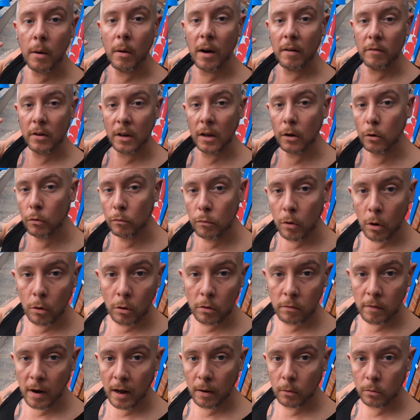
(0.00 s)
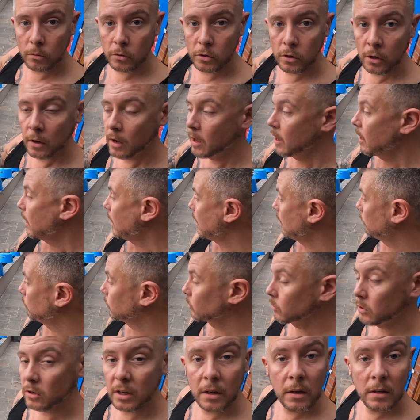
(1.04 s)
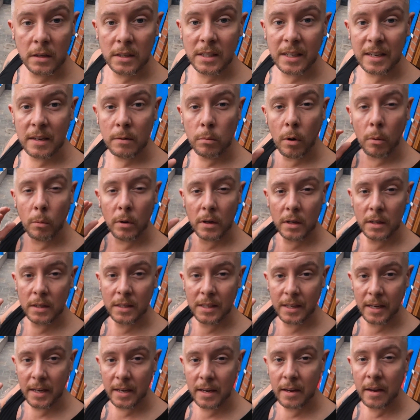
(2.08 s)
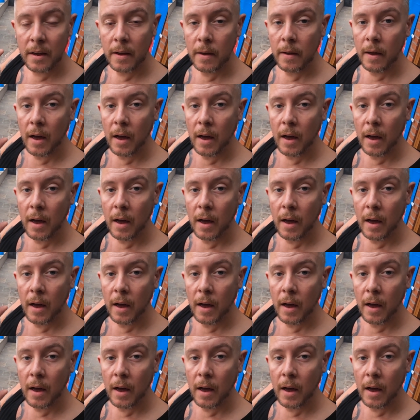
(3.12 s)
I'll have a little roll around and we'll can see what we can see.